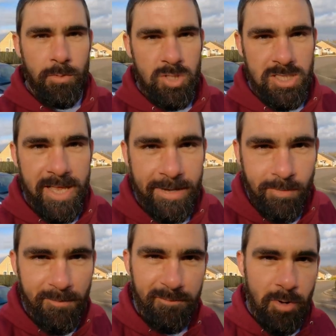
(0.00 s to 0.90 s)
We'll just let it
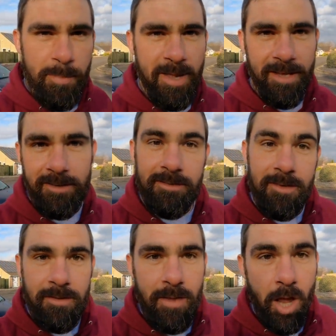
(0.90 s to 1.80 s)
run for a bit and
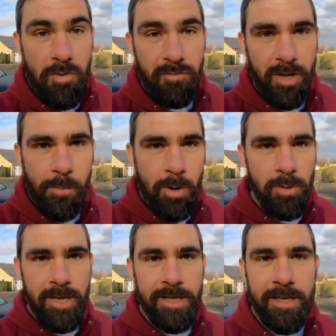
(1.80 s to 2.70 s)
hopefully it
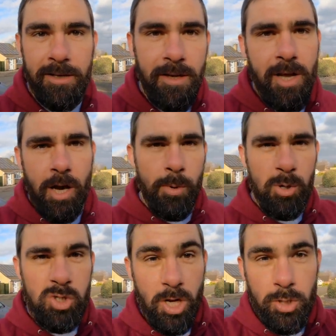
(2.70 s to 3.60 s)
won't leak. I
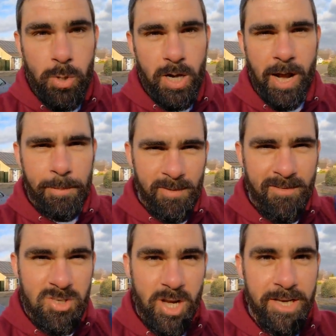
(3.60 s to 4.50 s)
will show you a couple
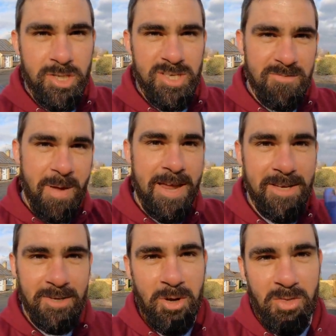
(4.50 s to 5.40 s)
of other changes I've
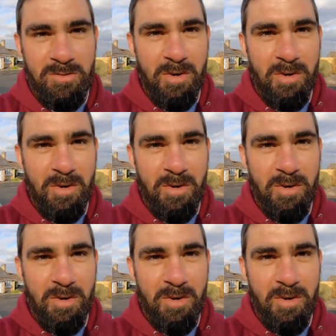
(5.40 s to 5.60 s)
made on the